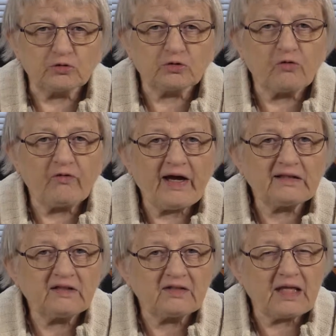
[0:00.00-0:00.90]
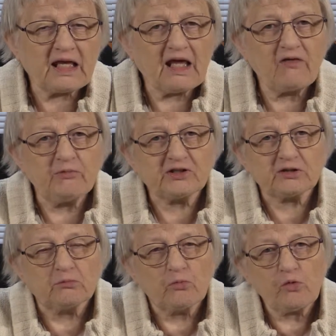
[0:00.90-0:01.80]
So finally, they gave me
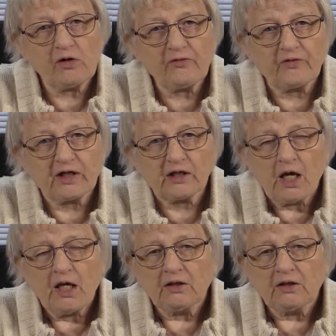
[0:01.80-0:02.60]
some morphine,